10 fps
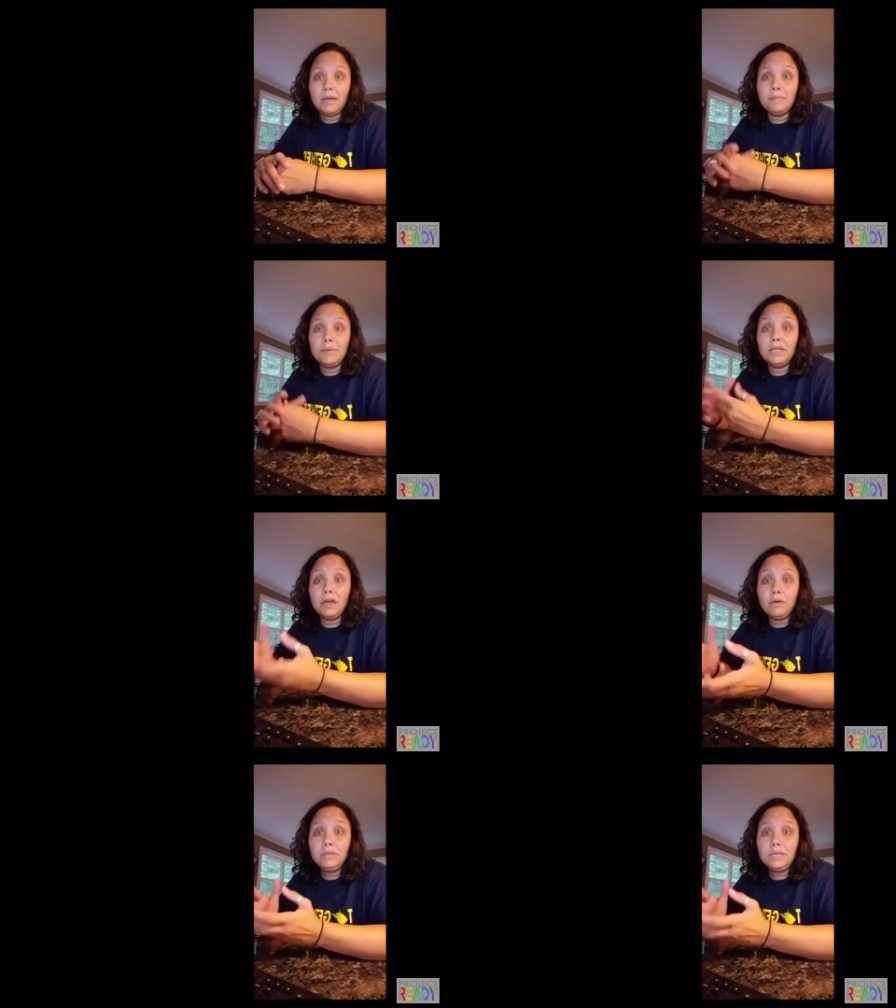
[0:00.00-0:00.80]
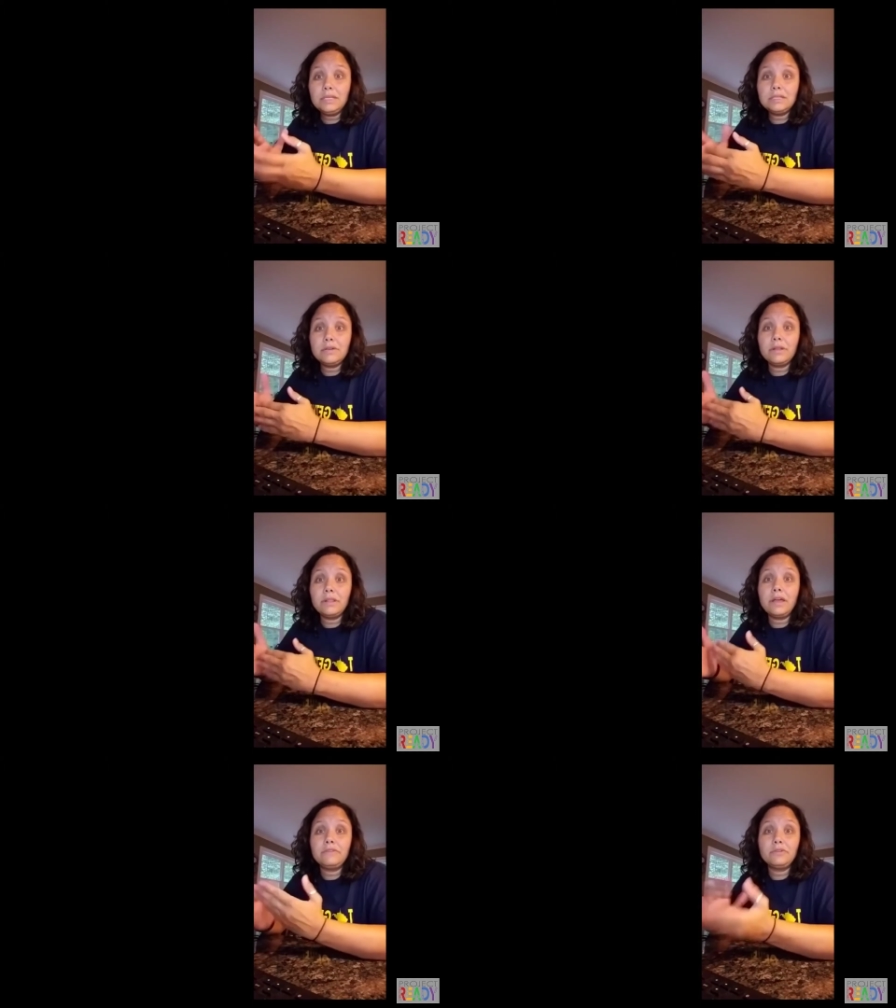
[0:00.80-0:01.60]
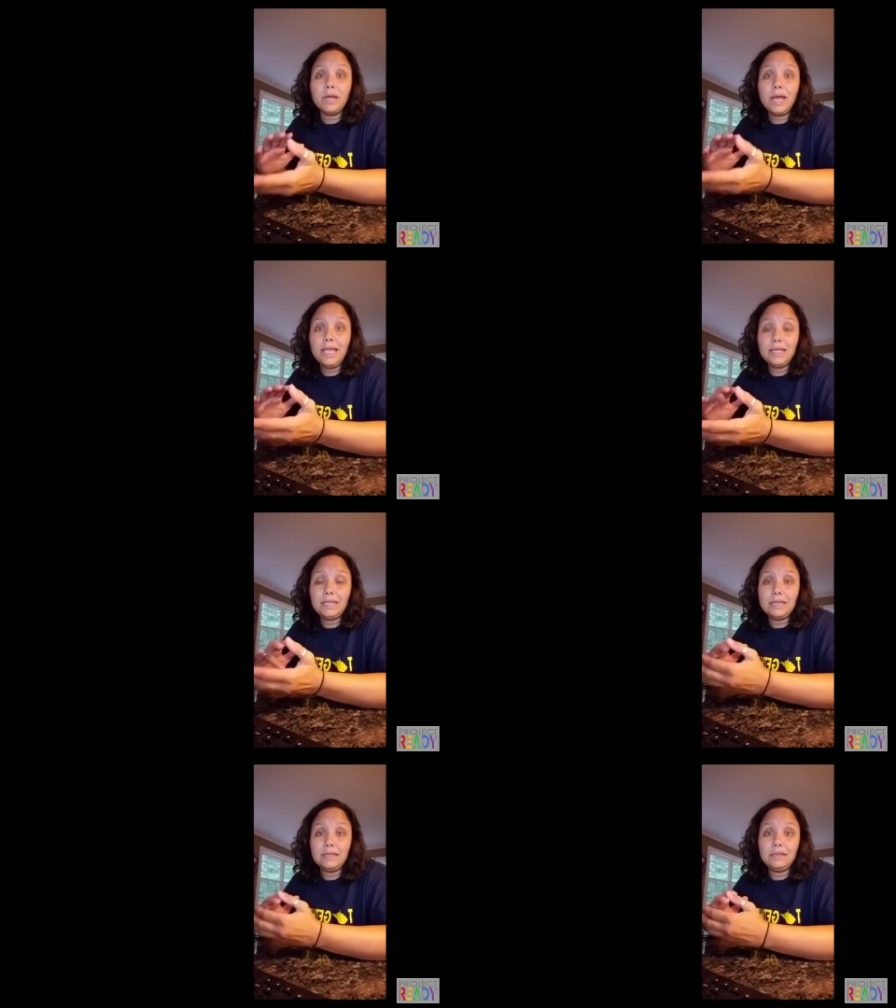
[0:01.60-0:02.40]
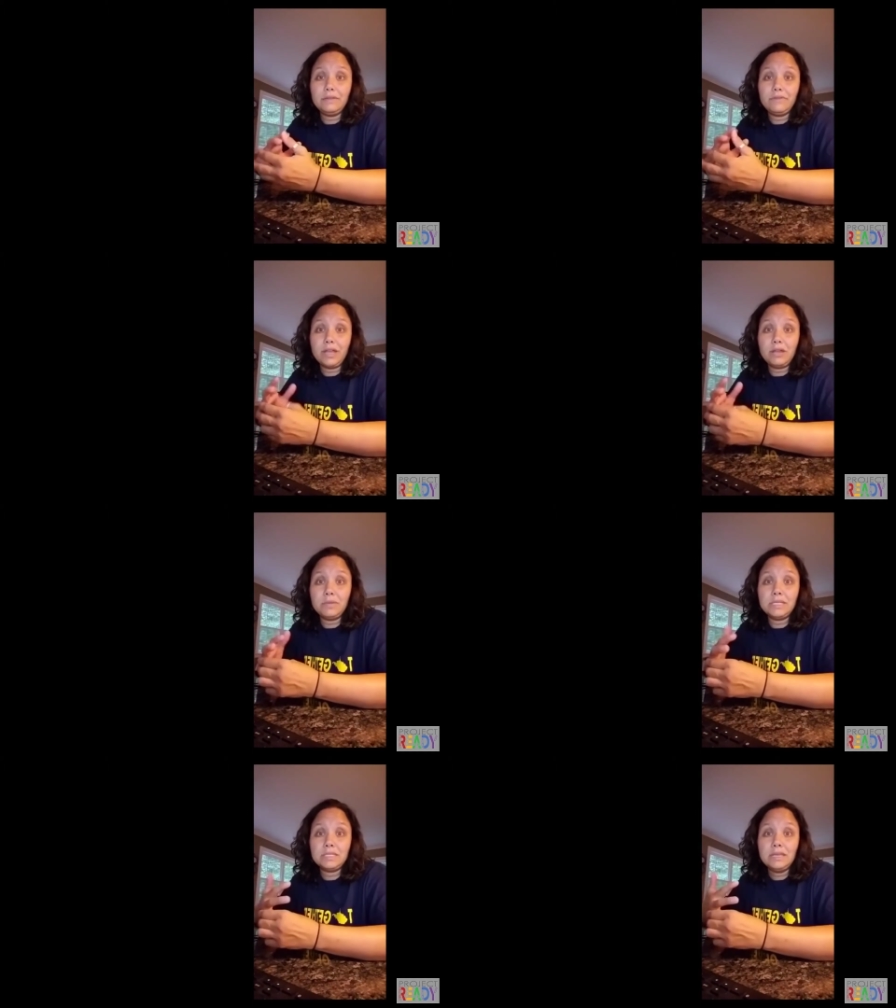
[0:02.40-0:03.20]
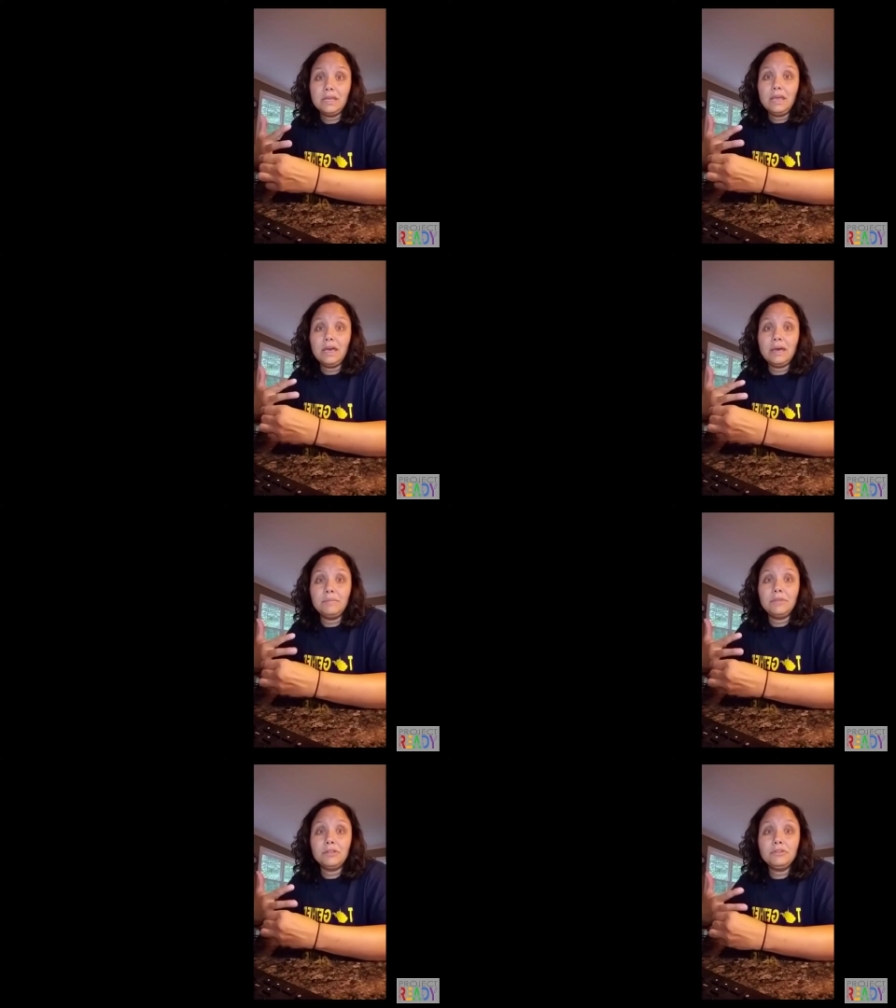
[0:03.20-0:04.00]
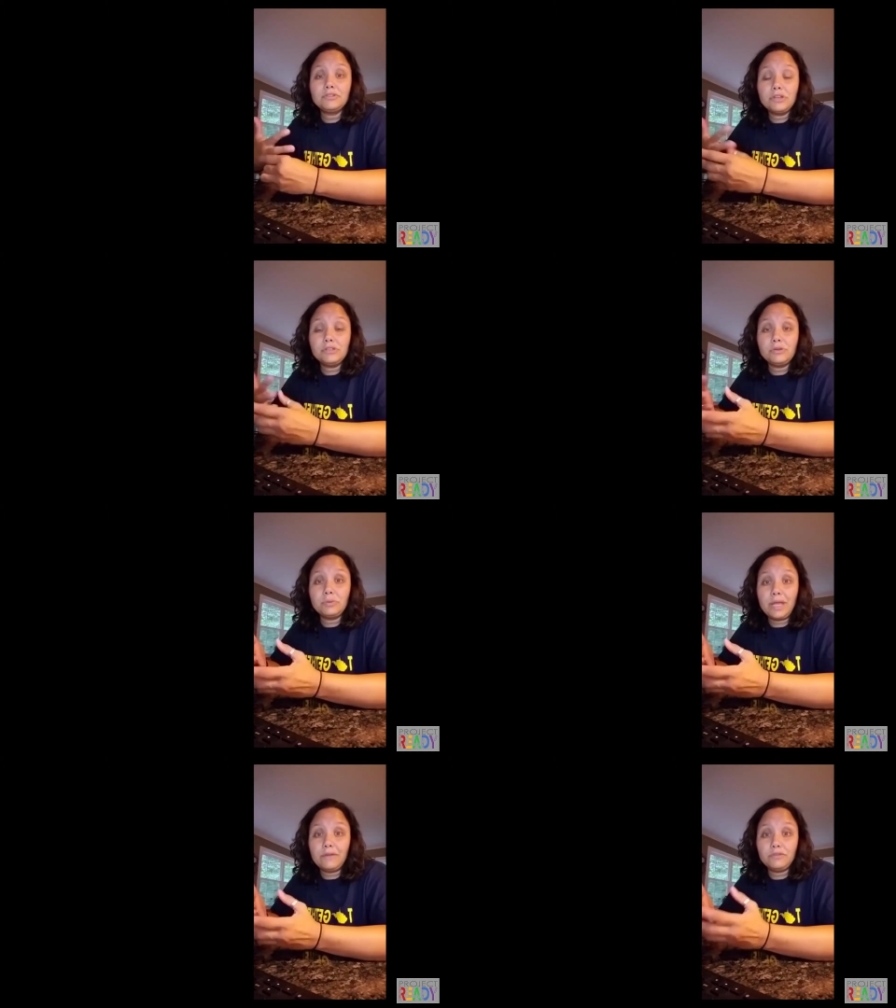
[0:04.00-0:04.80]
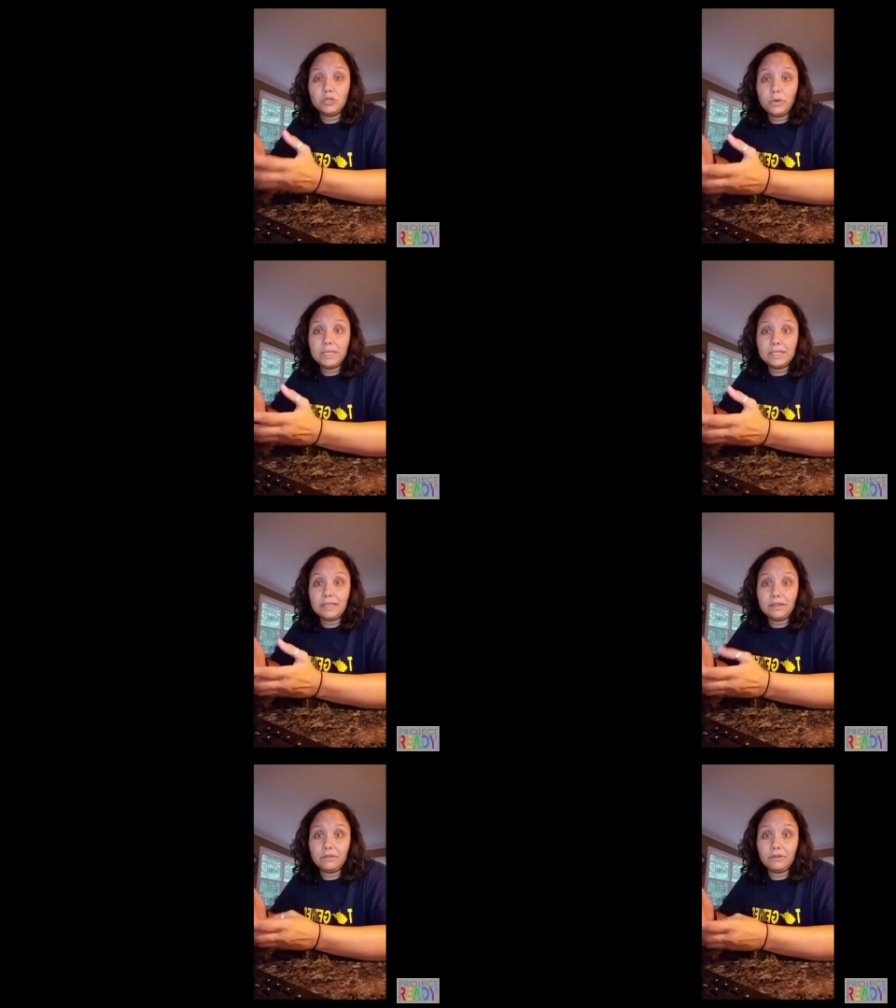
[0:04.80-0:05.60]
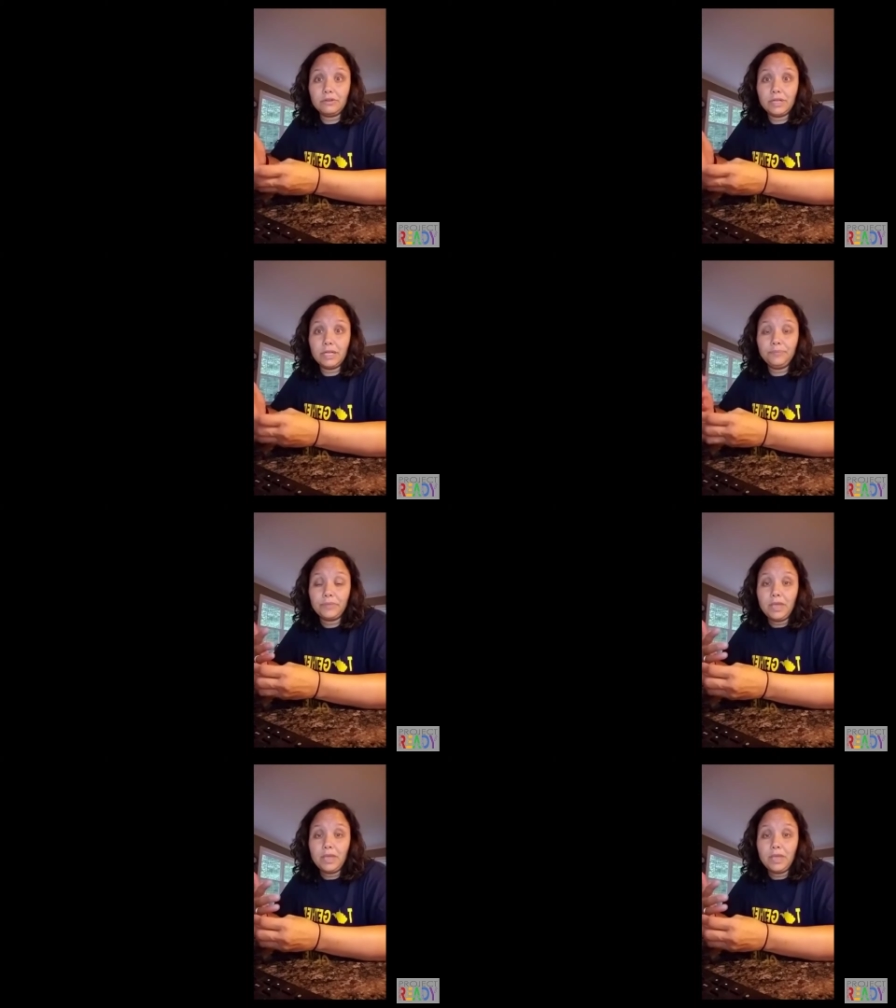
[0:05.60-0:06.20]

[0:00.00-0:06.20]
But not only is there a lot of variety in the environment, the learners also would have choice in their learning.